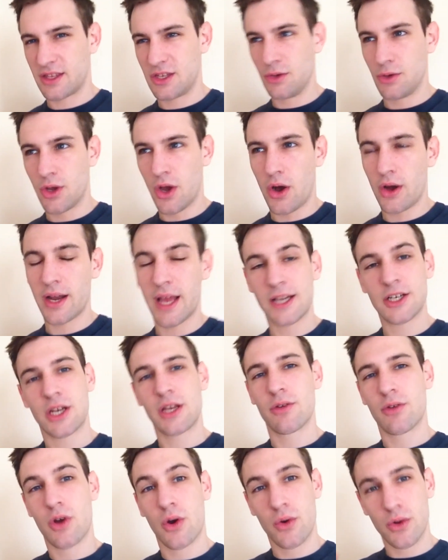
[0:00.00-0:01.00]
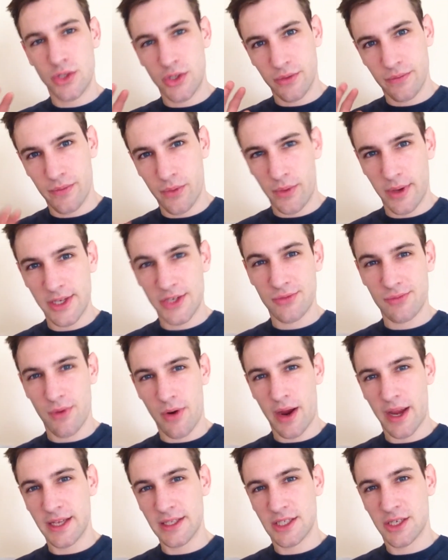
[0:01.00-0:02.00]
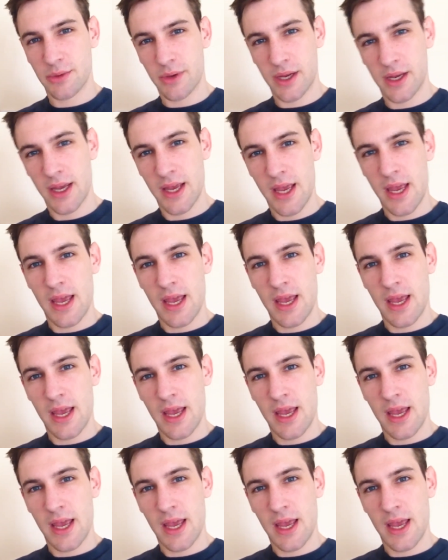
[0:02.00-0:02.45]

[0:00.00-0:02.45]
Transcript: you can't actually record your voice right into it.